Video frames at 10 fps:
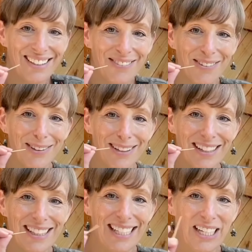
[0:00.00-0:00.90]
for
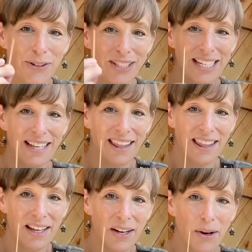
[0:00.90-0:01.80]
cleaning your teeth.
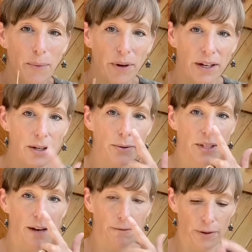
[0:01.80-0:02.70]
We're gonna use
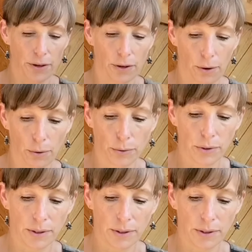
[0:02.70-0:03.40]
that for the nose